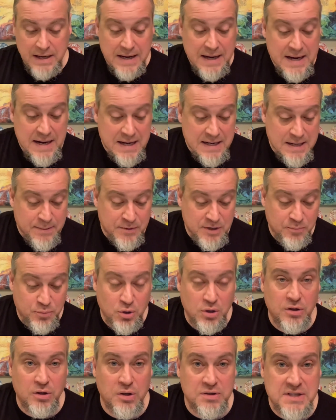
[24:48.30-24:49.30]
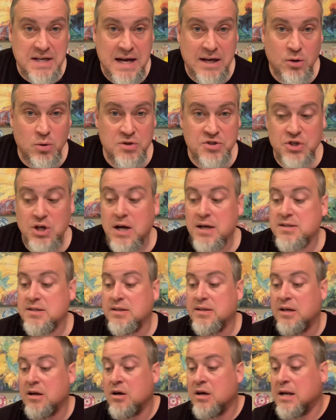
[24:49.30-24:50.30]
And I'm going to put a little taco sauce in
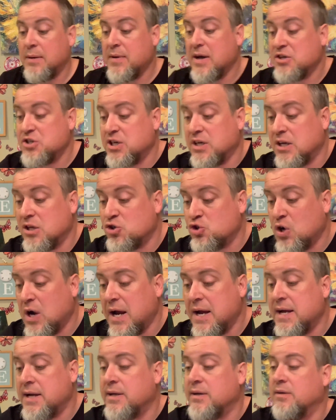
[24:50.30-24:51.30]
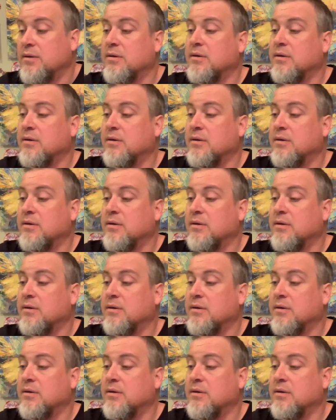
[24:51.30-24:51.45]
there, and I'm actually going to try it.